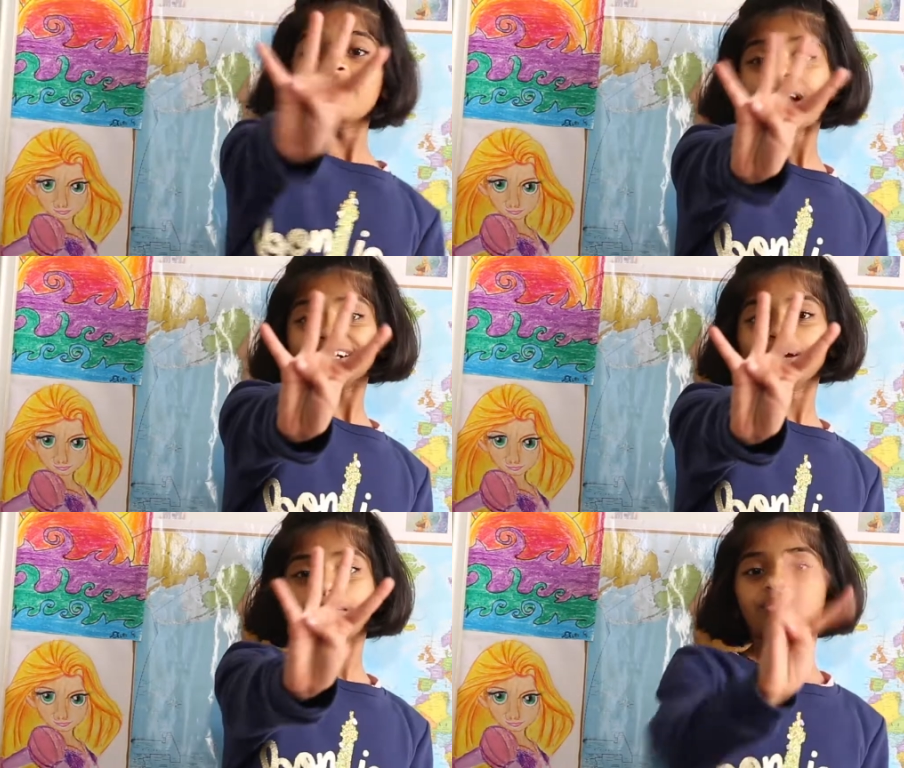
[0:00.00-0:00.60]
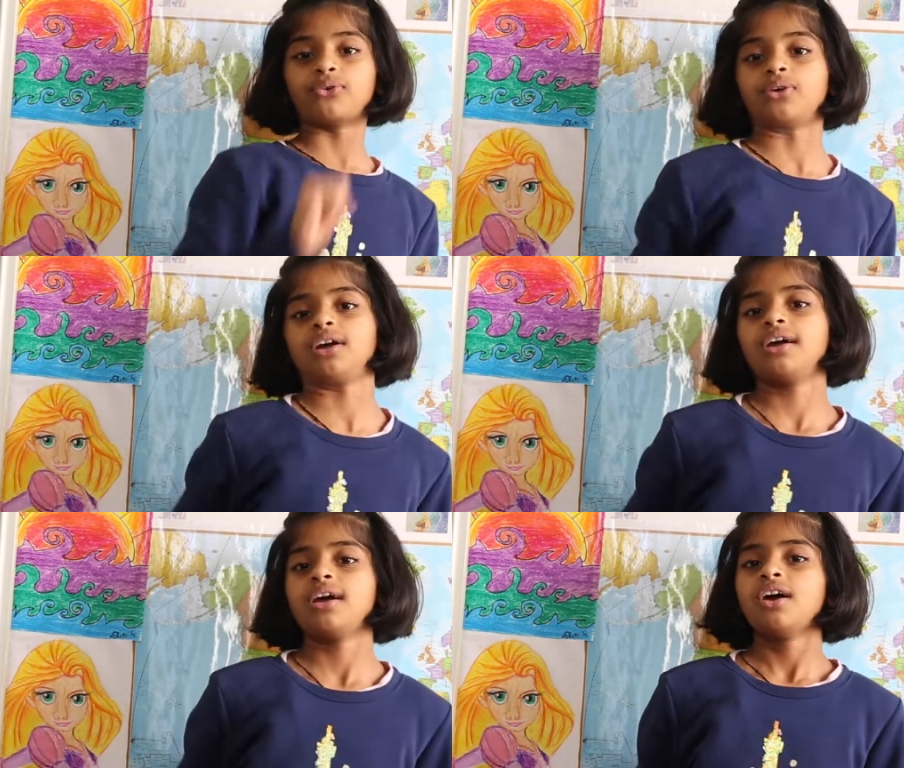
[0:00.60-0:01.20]
Speaker 1: Fact number
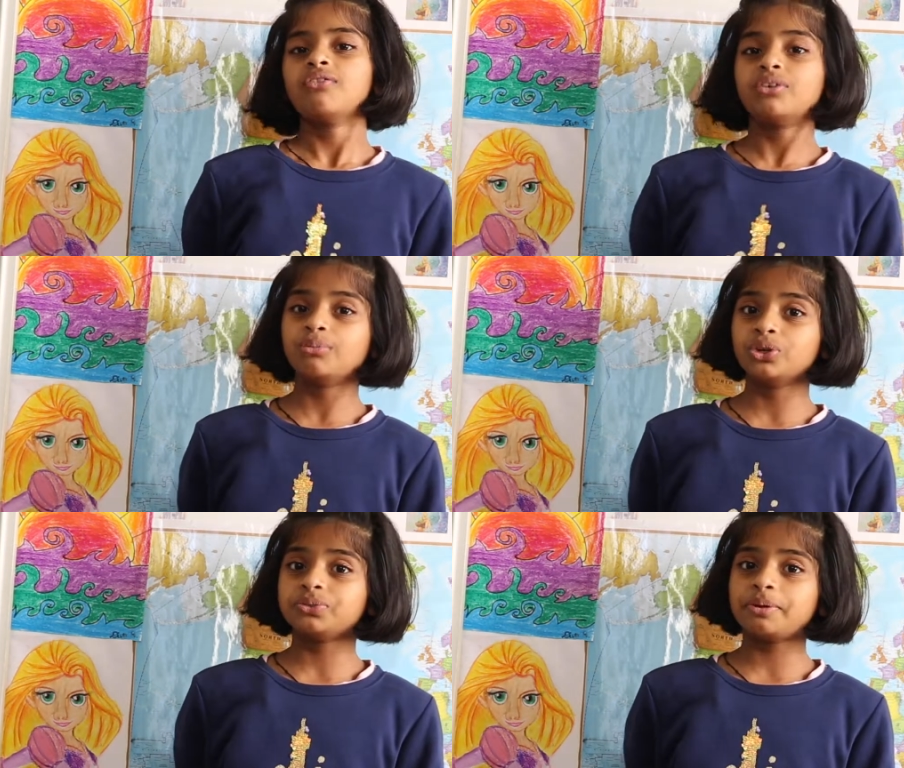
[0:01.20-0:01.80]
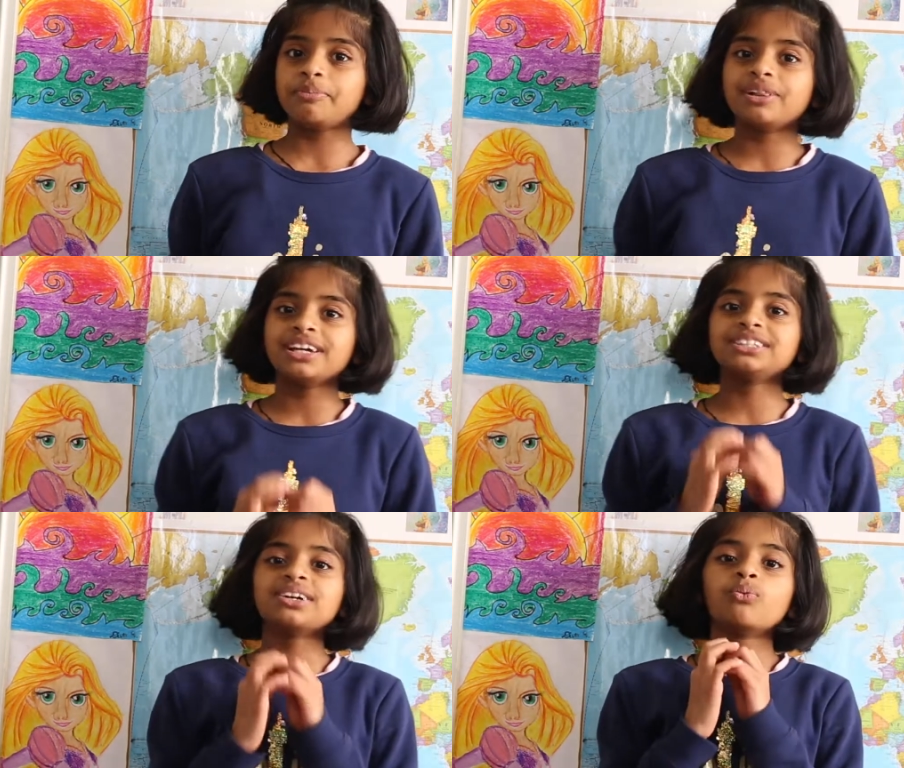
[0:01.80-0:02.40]
four. For most people,
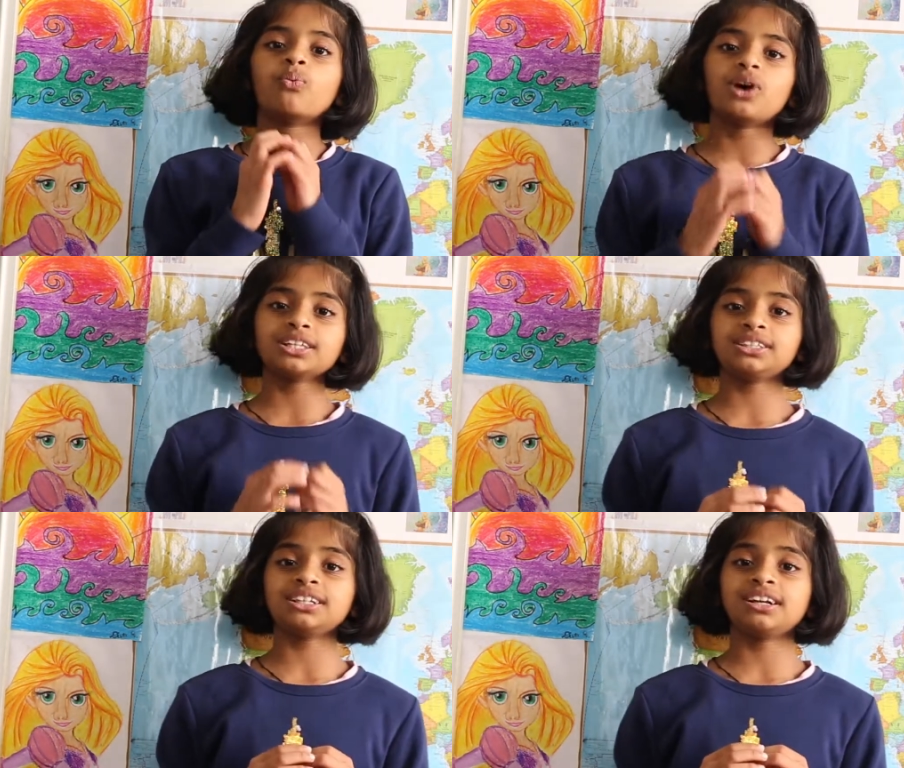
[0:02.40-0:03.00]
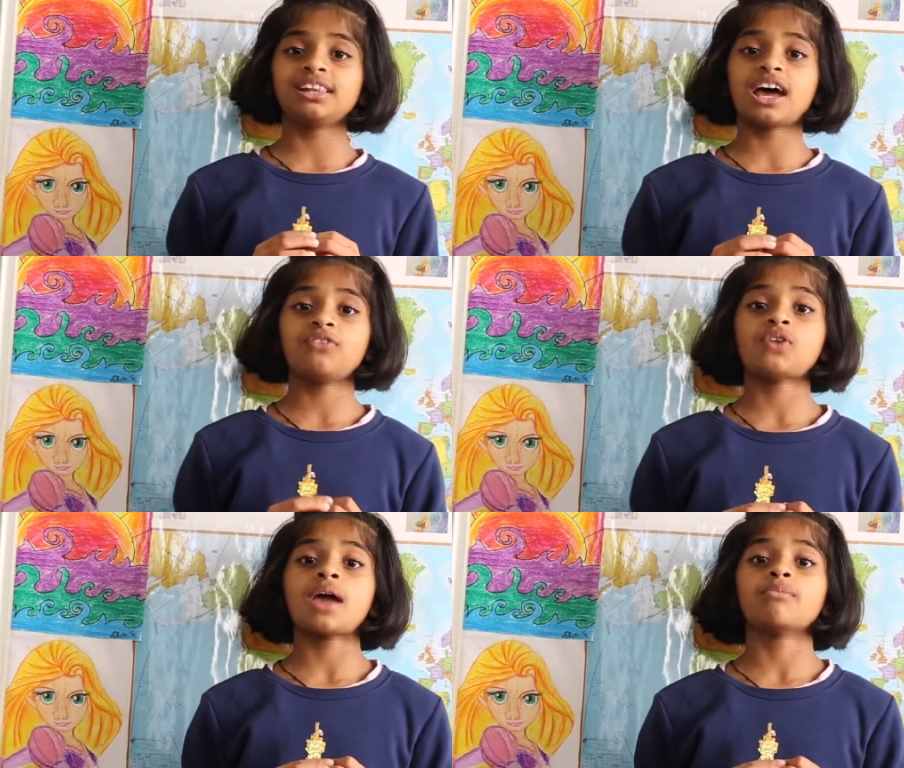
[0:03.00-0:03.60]
it's a
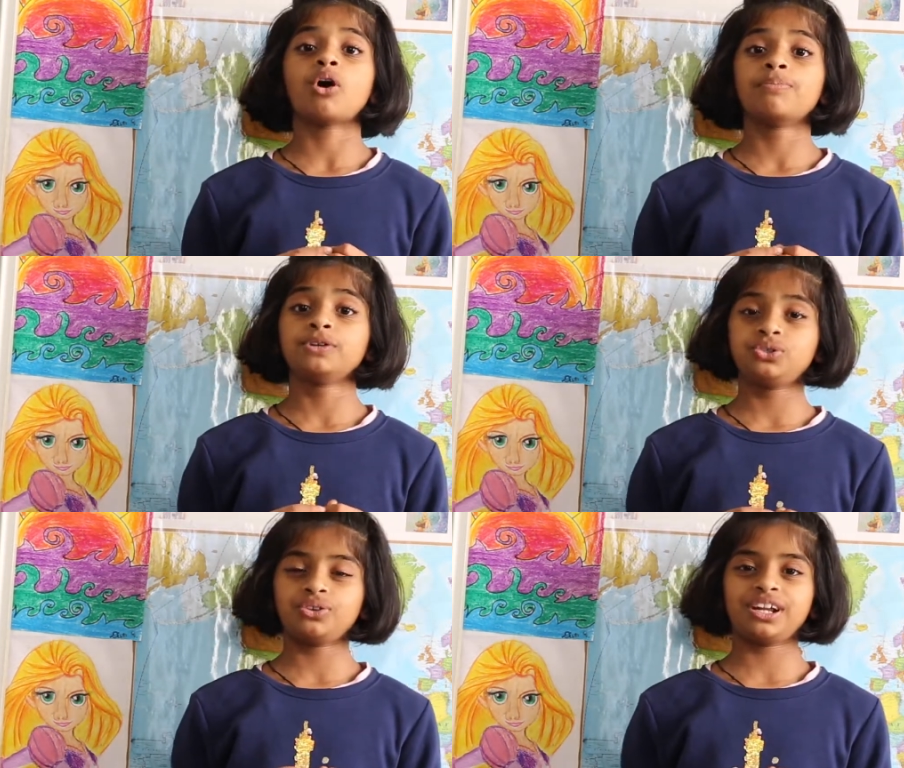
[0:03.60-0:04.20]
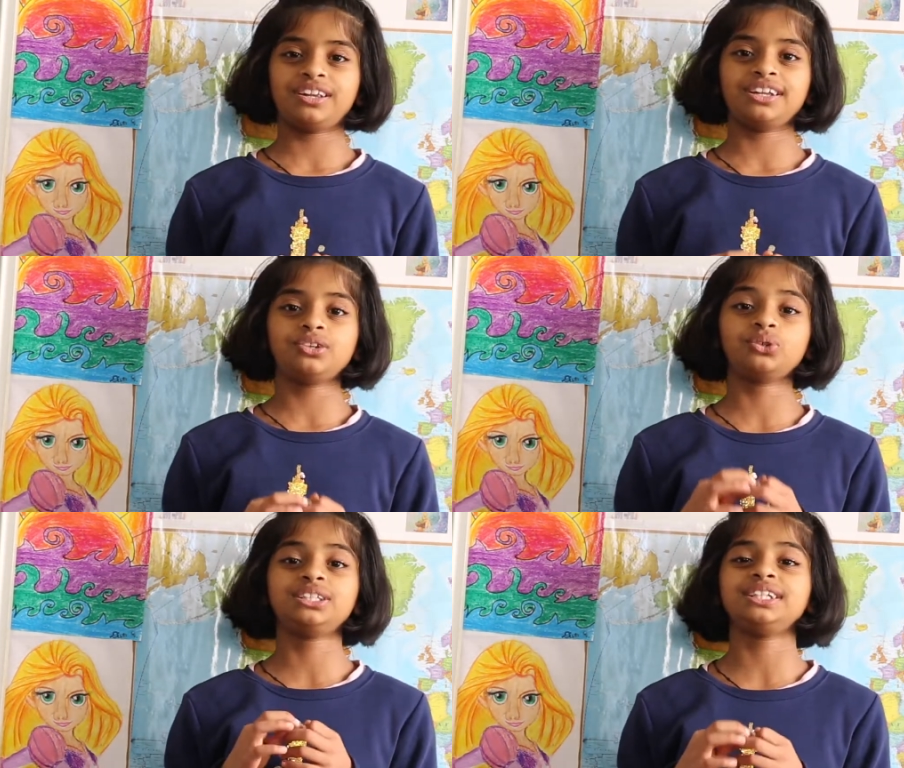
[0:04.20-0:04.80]
once-in-a-lifetime
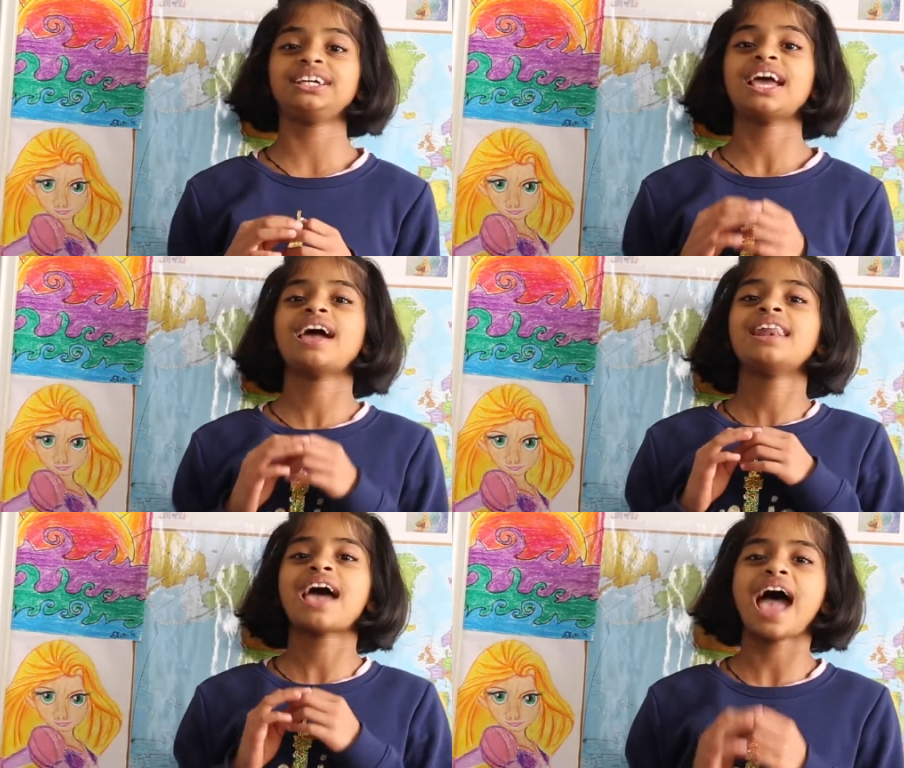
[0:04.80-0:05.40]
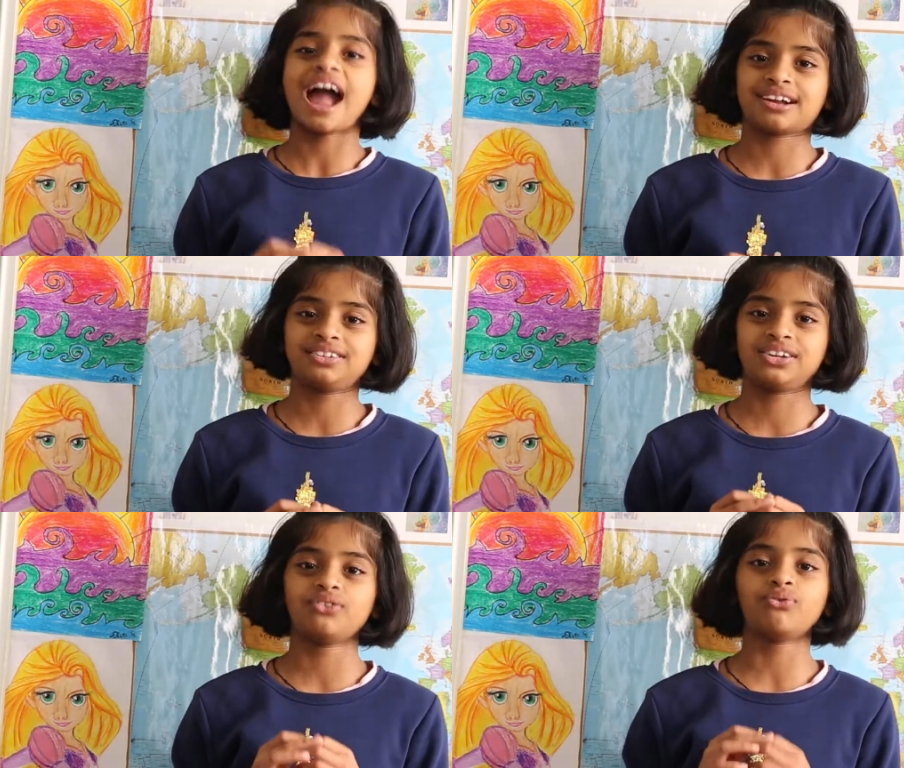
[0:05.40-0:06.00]
opportunity to see an
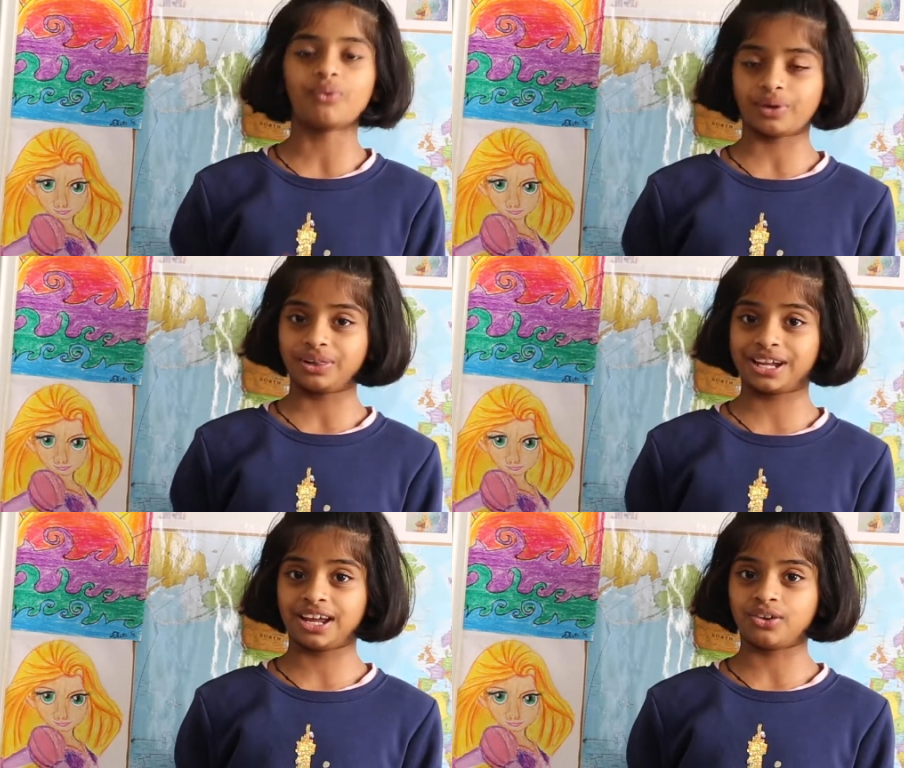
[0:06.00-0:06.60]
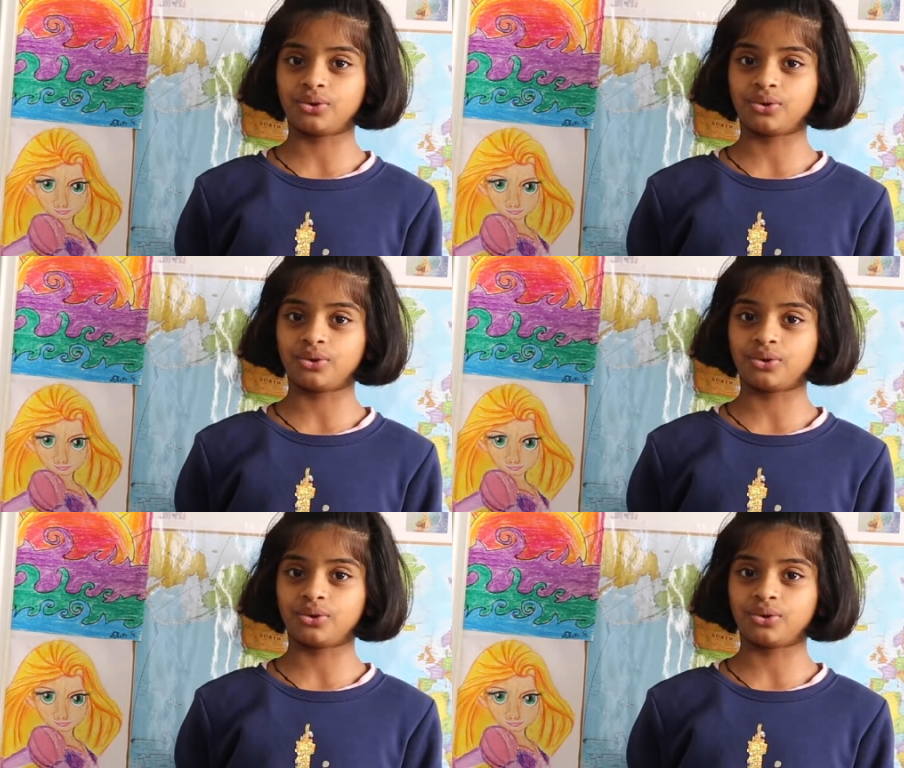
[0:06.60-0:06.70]
active volcano.